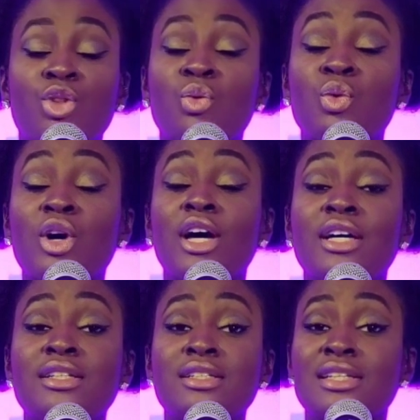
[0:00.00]
The
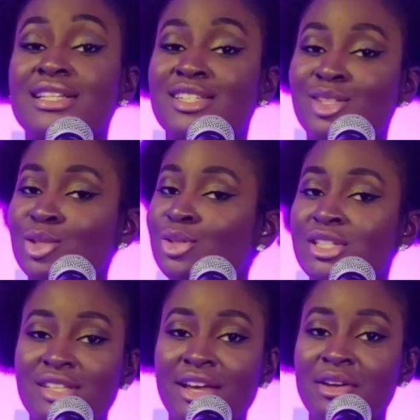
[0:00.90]
word is still the
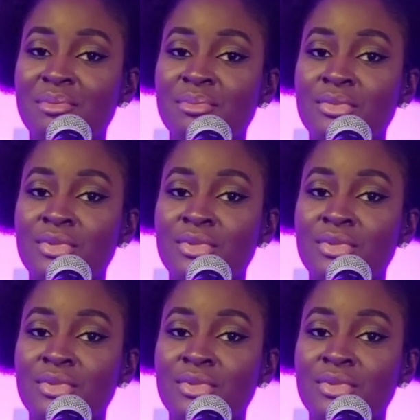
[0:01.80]
same.